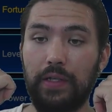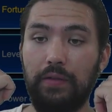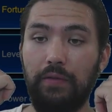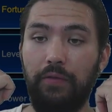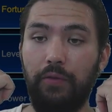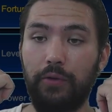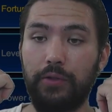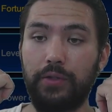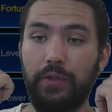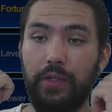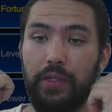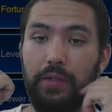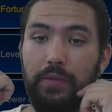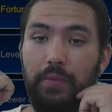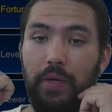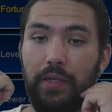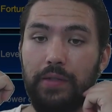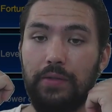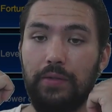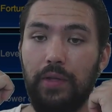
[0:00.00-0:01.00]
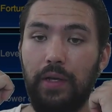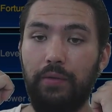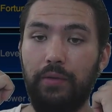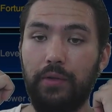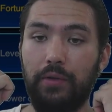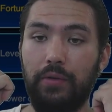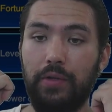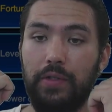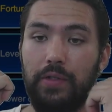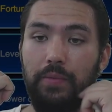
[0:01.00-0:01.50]
Fortune Lady's monster
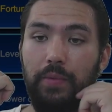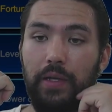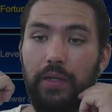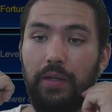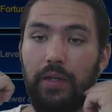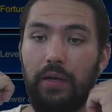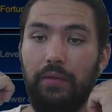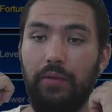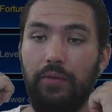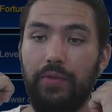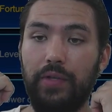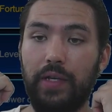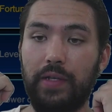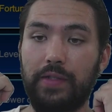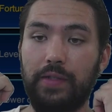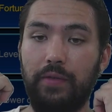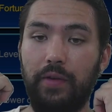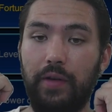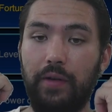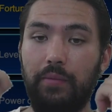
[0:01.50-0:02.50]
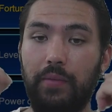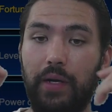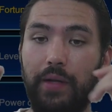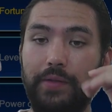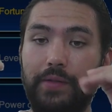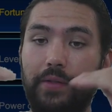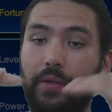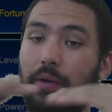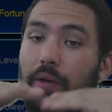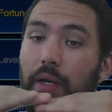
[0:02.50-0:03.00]
level increases by the level of the excavated
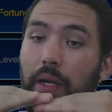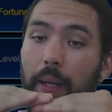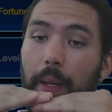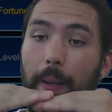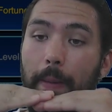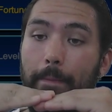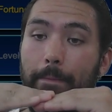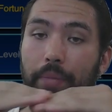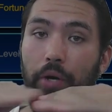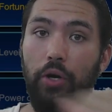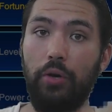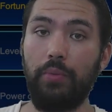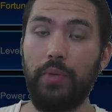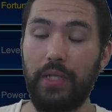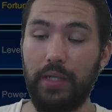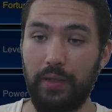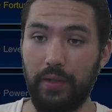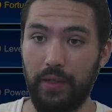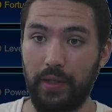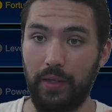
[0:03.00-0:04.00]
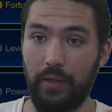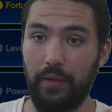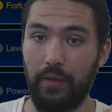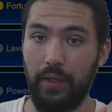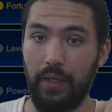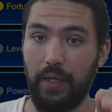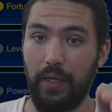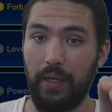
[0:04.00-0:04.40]
monster permanently.